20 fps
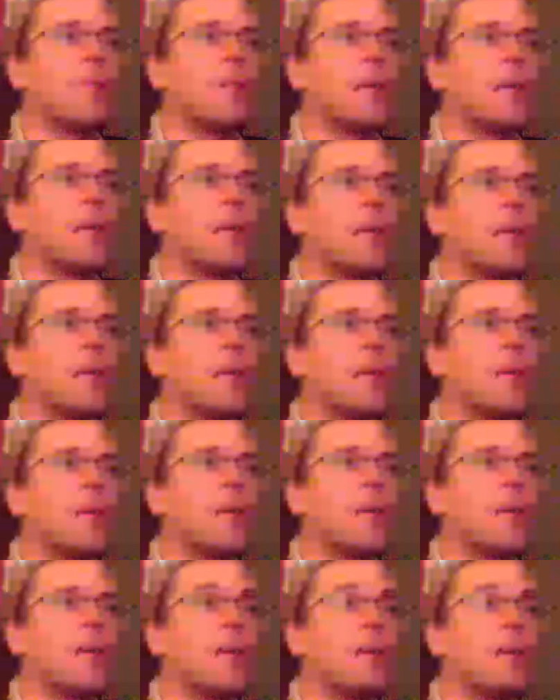Playroom.
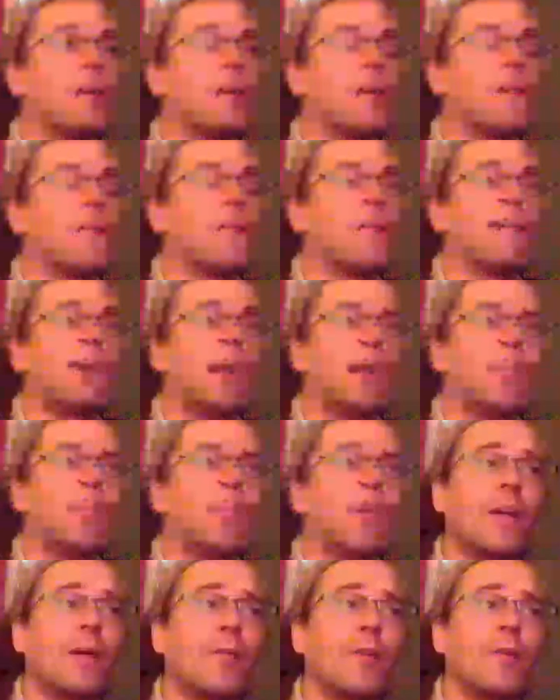VR
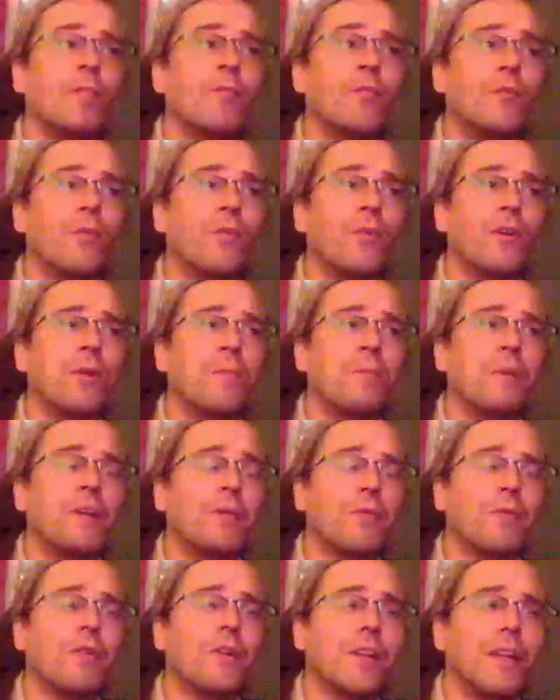Playroom would
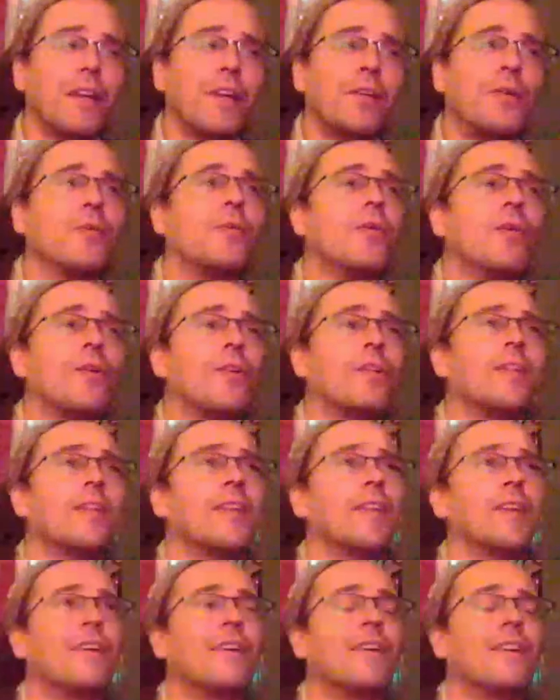be really cool.
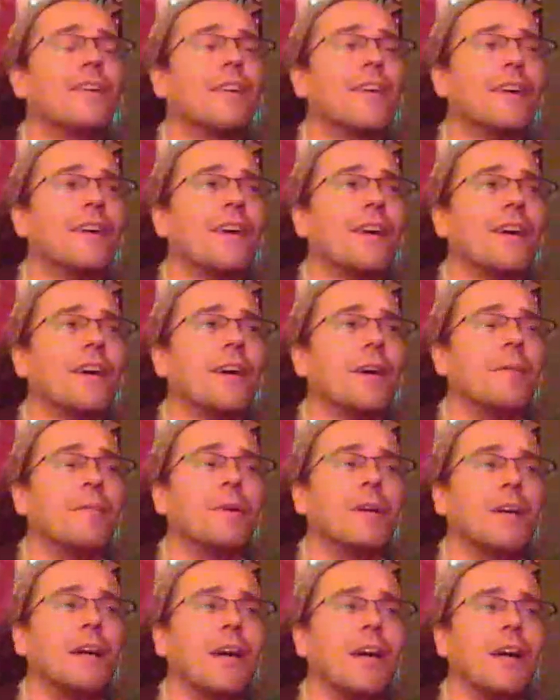
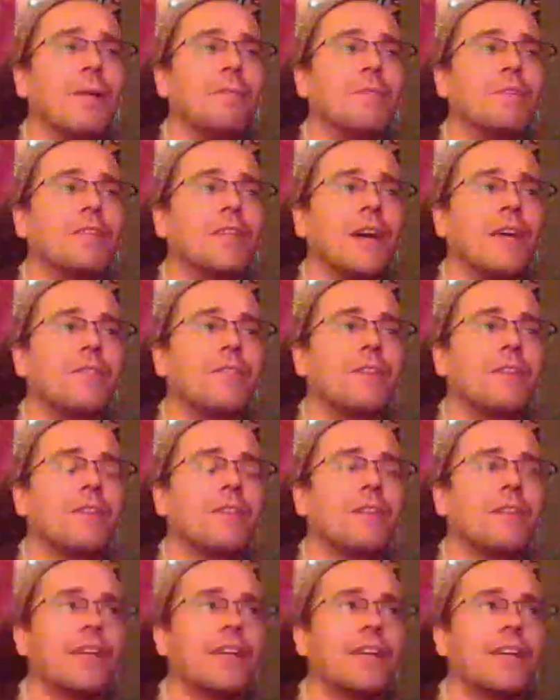I'm
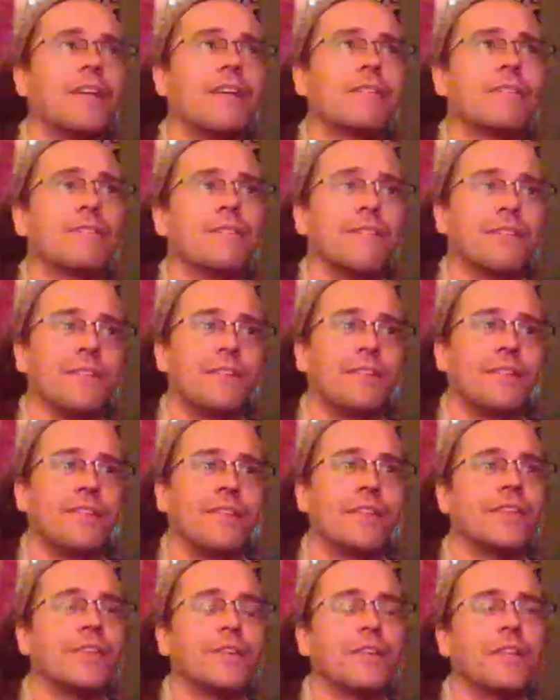definitely
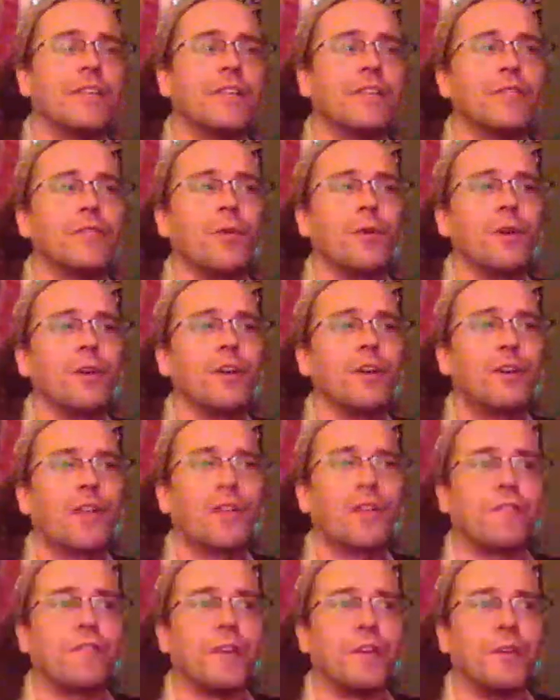looking forward
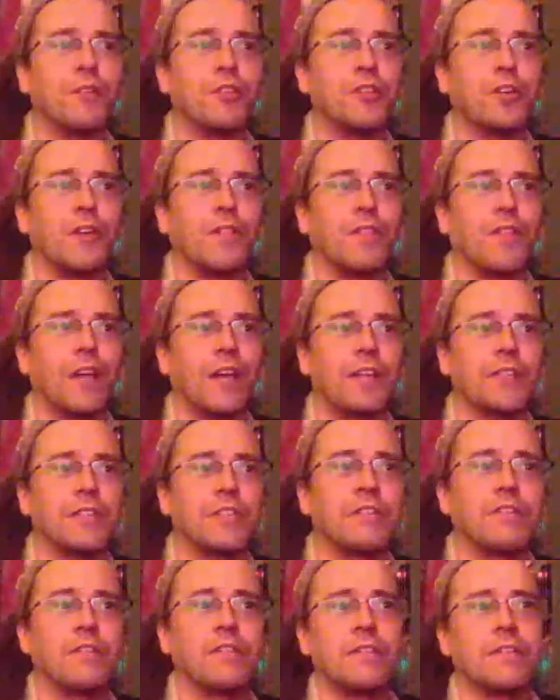to the future of
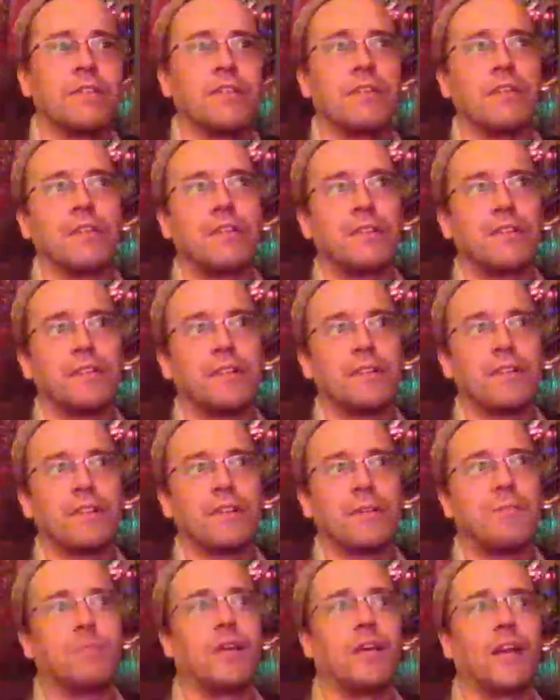this.
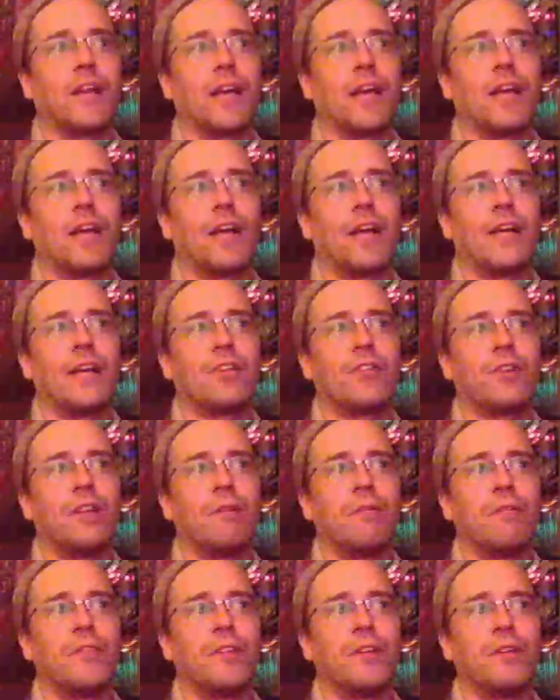But I
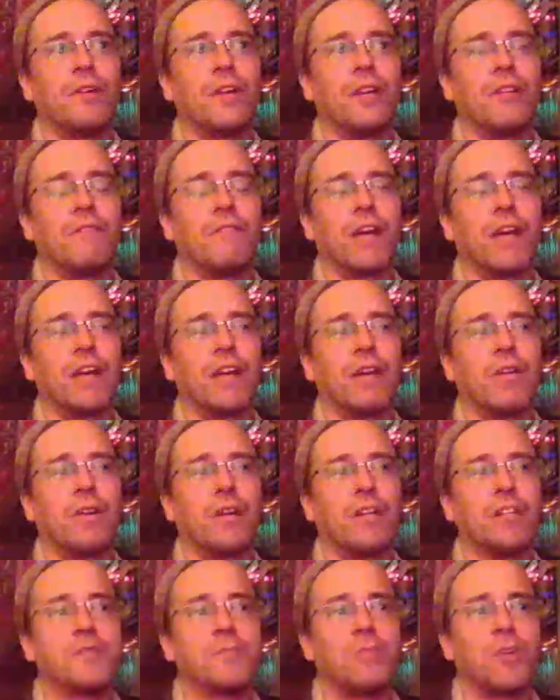agree with you. Invite
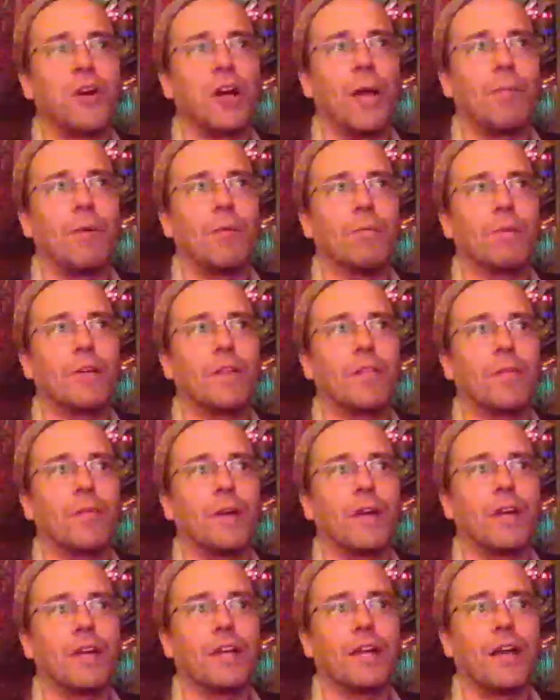only is probably the
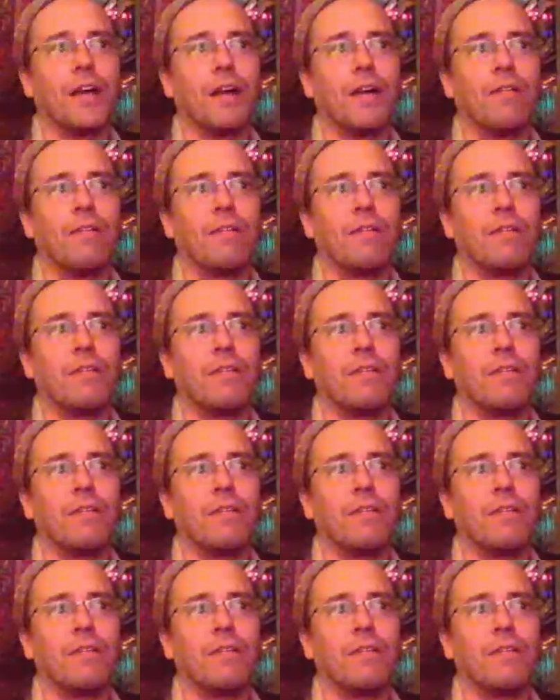way to go.